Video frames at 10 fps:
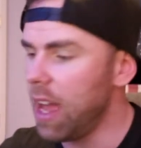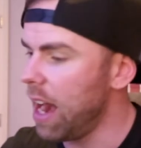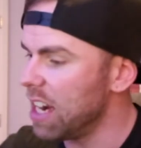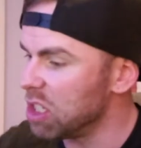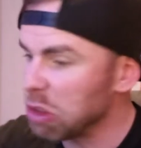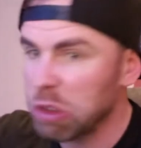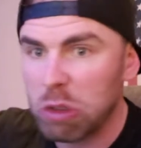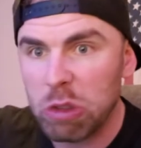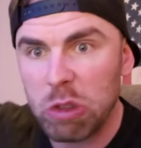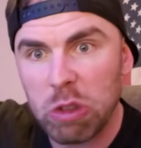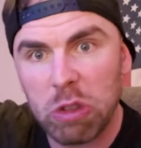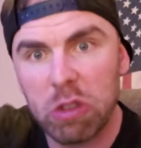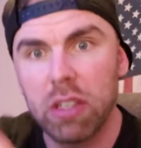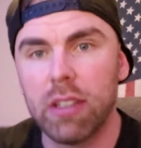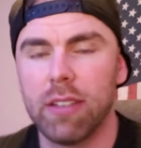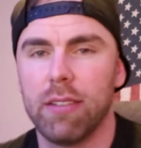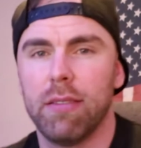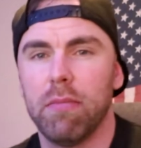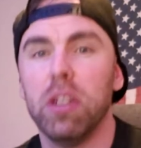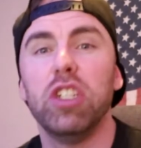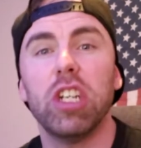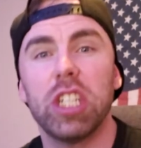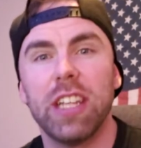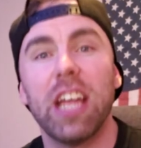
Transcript: and I just magician